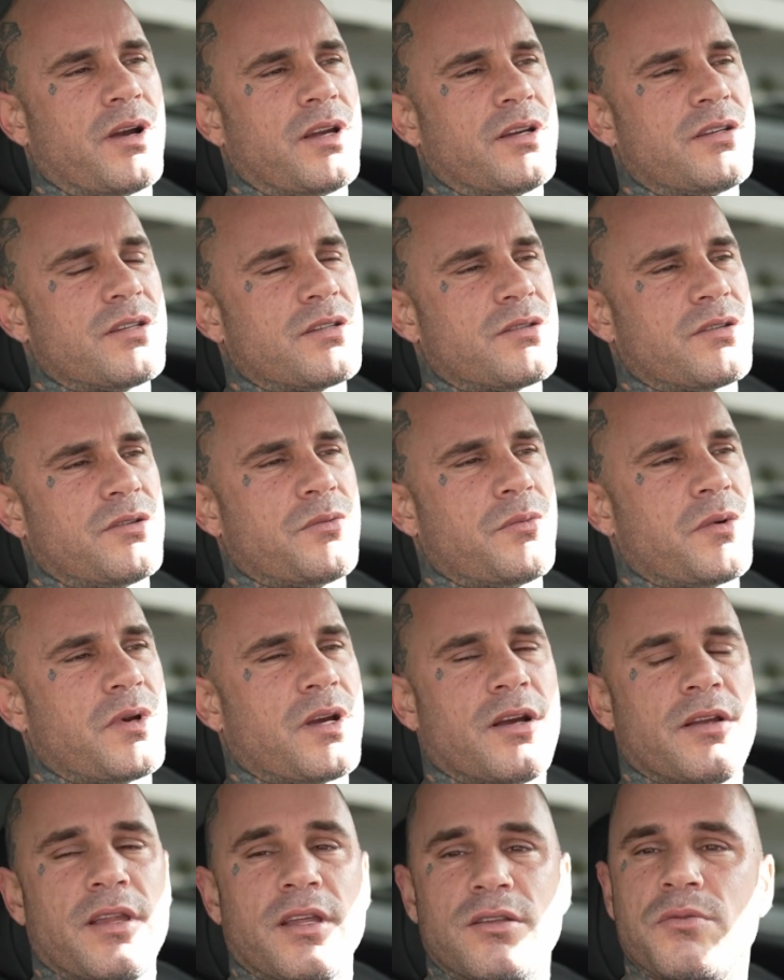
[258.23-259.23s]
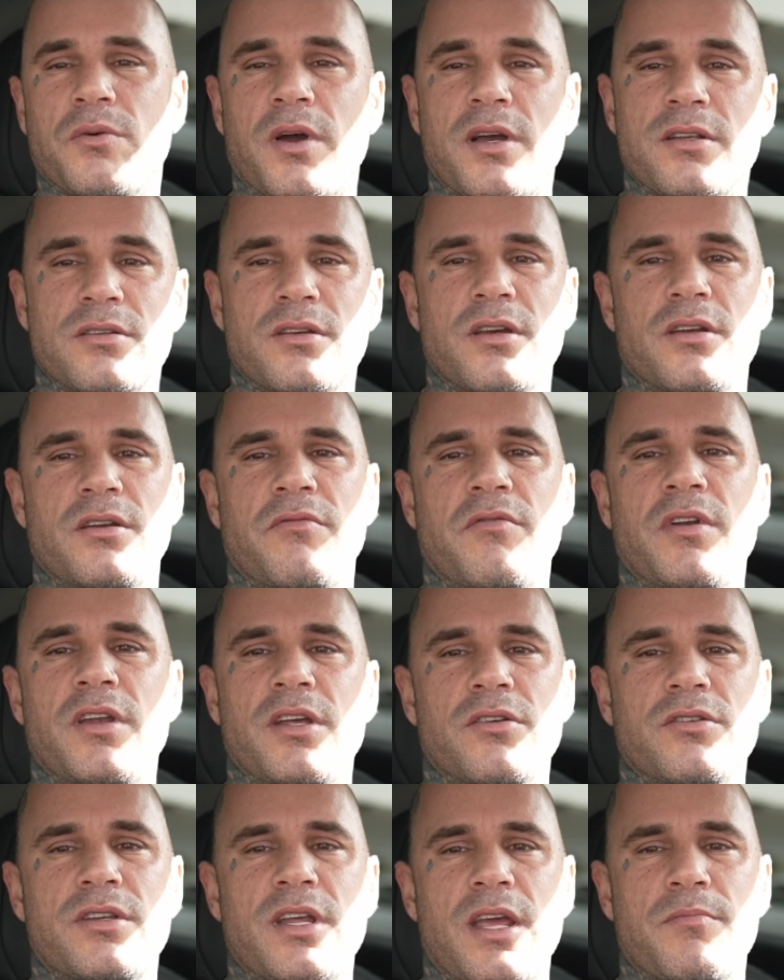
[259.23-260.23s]
It just is weird. That's why it's good to
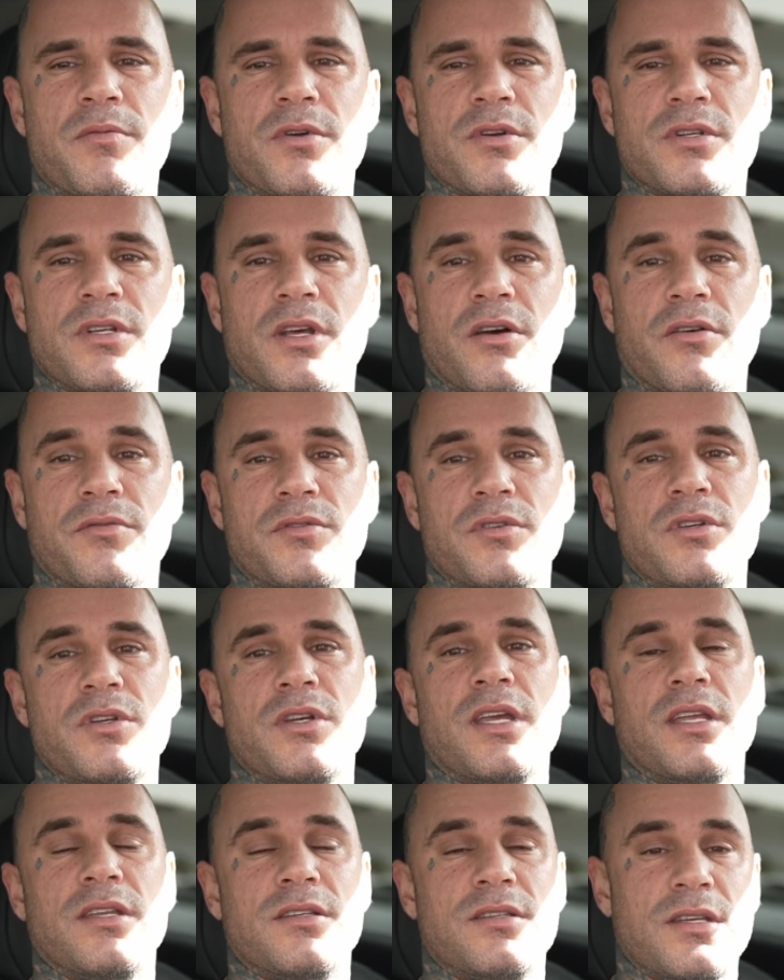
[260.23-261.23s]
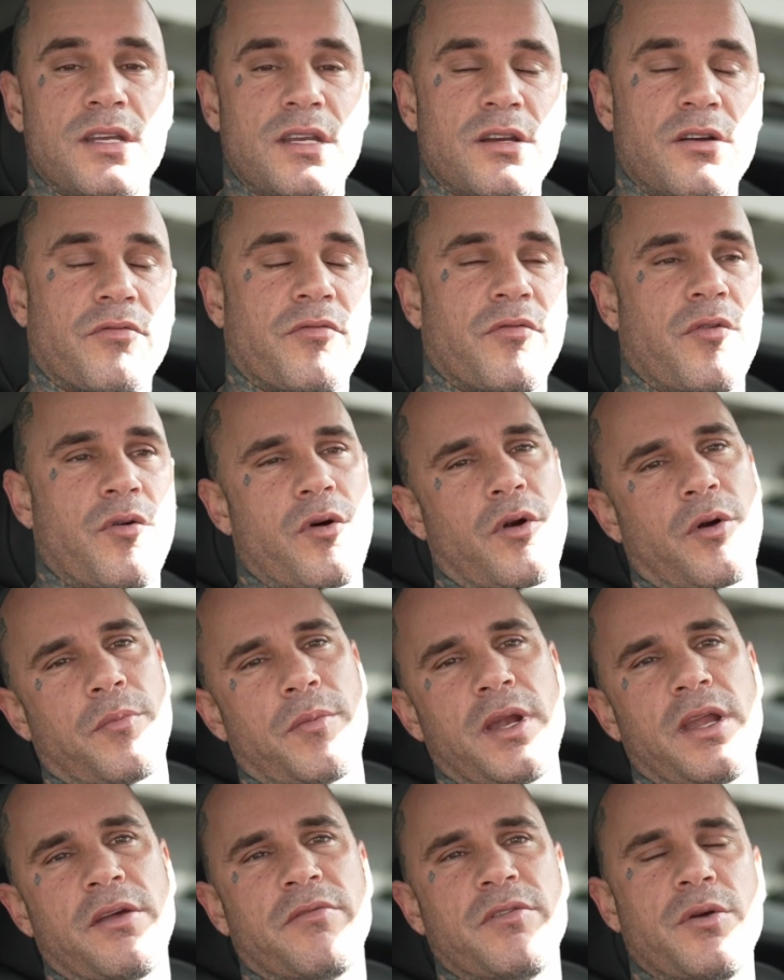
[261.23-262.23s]
videotape yourself so you can see your form
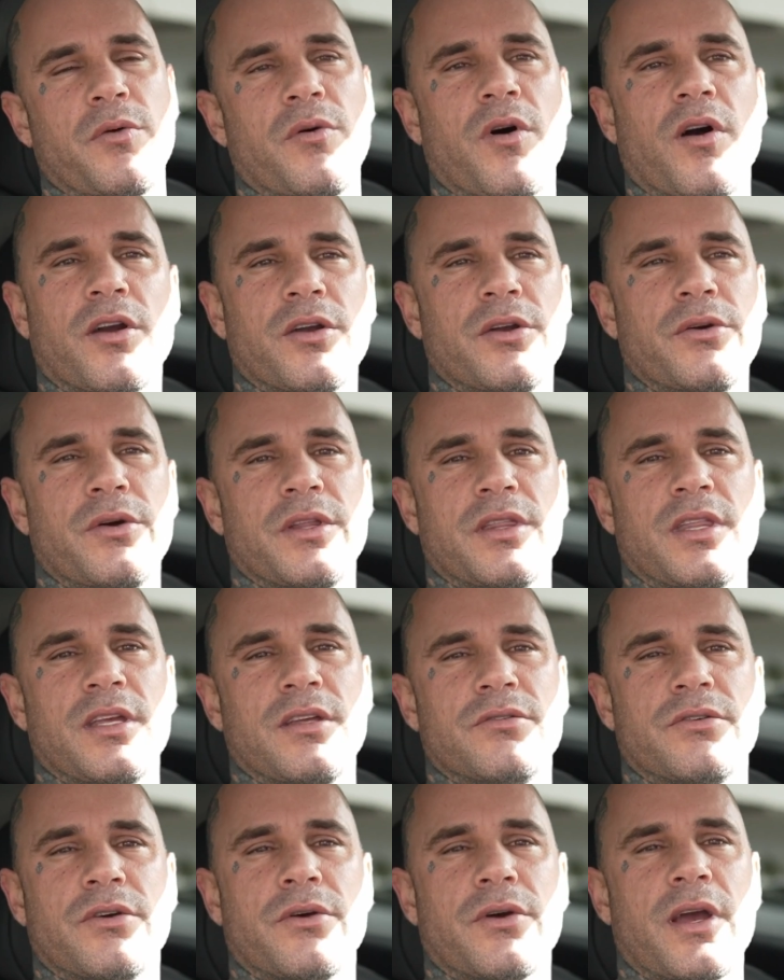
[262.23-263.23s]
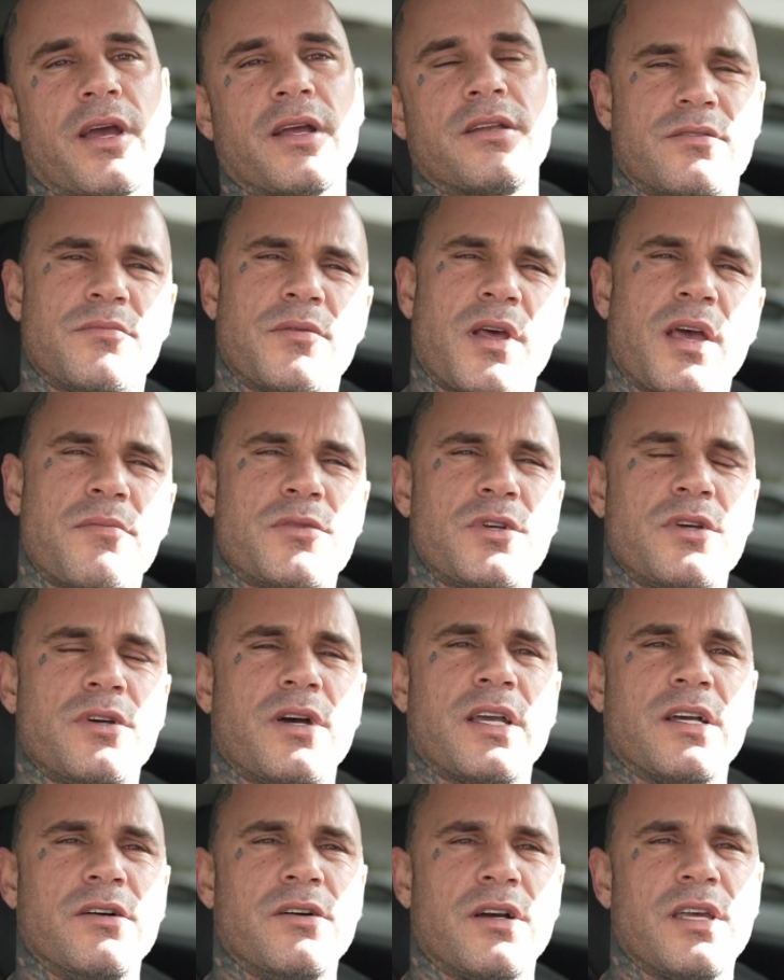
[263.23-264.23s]
and if you are doing things correct. Sometimes you
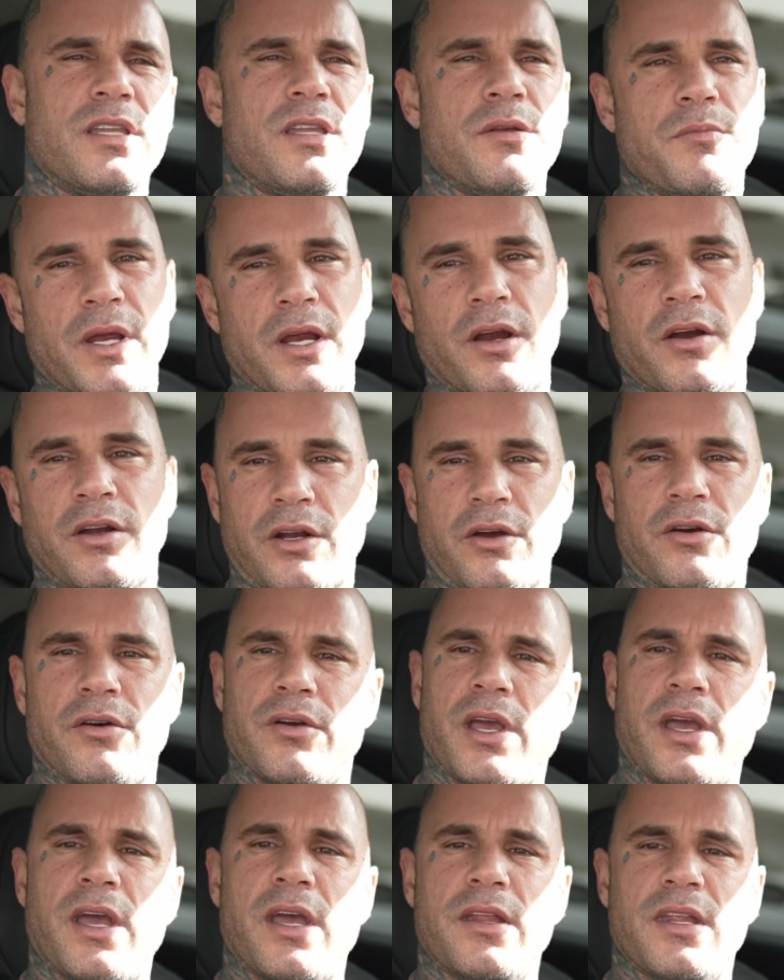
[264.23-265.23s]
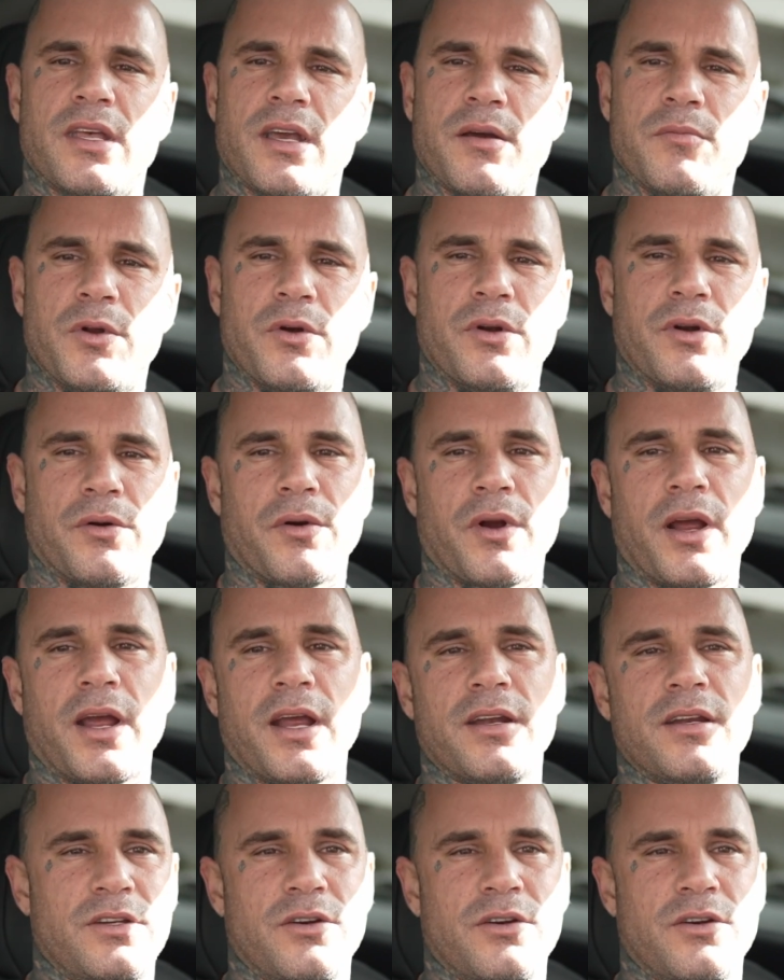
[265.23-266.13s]
like look in the mirror and go, okay, I think I'm doing it right.